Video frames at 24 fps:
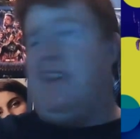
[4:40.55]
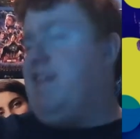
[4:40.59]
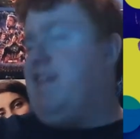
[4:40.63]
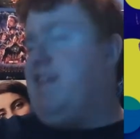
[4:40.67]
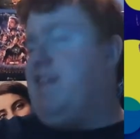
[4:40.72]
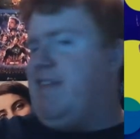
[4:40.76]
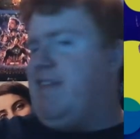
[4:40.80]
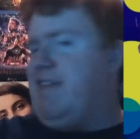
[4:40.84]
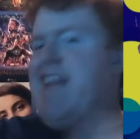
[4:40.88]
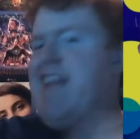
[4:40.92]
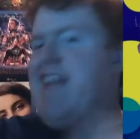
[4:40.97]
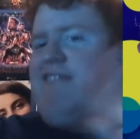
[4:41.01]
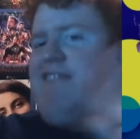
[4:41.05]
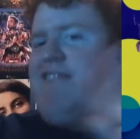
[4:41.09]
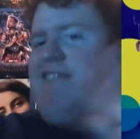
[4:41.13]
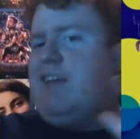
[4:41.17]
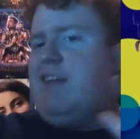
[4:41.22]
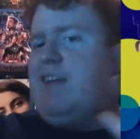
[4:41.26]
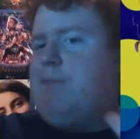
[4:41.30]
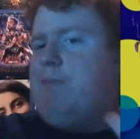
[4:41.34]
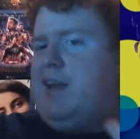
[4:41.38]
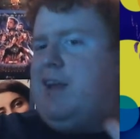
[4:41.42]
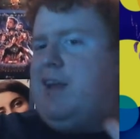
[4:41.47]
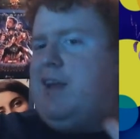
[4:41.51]
This is
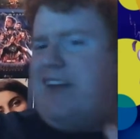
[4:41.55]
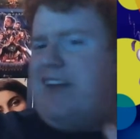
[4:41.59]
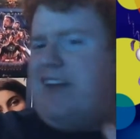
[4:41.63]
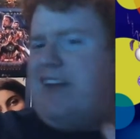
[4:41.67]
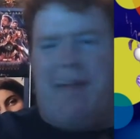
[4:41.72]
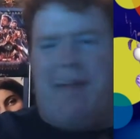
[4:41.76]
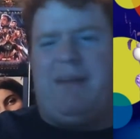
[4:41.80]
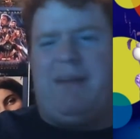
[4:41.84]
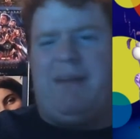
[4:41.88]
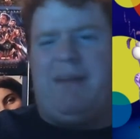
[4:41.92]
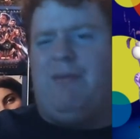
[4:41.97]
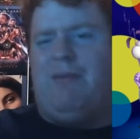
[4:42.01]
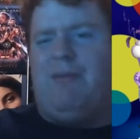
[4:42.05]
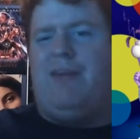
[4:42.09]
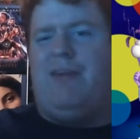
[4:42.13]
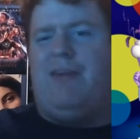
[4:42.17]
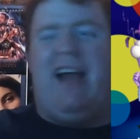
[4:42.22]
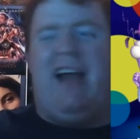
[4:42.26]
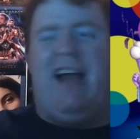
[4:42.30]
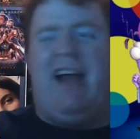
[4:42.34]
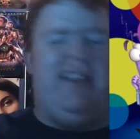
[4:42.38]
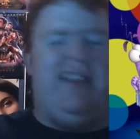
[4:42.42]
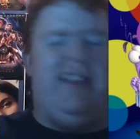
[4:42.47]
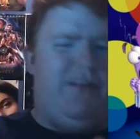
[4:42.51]
definitely probably the aspect of the movie
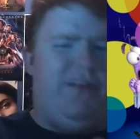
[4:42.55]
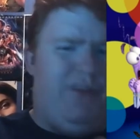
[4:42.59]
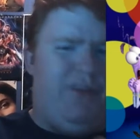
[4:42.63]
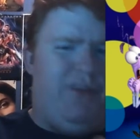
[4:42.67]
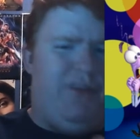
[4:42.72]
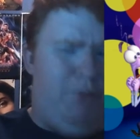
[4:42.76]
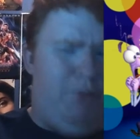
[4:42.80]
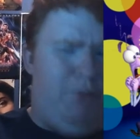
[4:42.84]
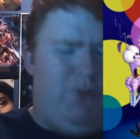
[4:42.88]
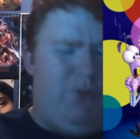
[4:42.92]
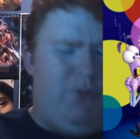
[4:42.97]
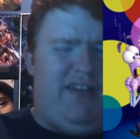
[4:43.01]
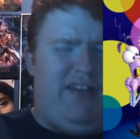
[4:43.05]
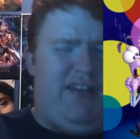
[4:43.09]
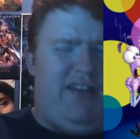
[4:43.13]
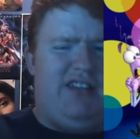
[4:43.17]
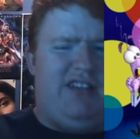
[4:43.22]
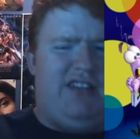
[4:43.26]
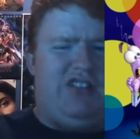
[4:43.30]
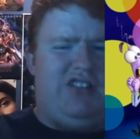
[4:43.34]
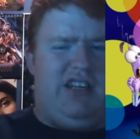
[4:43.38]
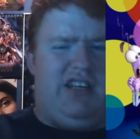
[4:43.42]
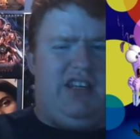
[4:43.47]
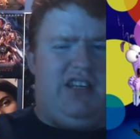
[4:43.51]
I love the most,
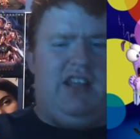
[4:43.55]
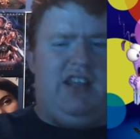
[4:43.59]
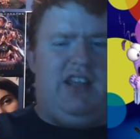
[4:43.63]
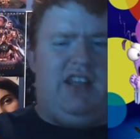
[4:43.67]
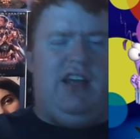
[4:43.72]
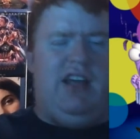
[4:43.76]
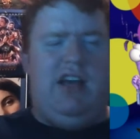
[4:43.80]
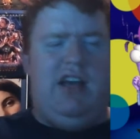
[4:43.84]
actually.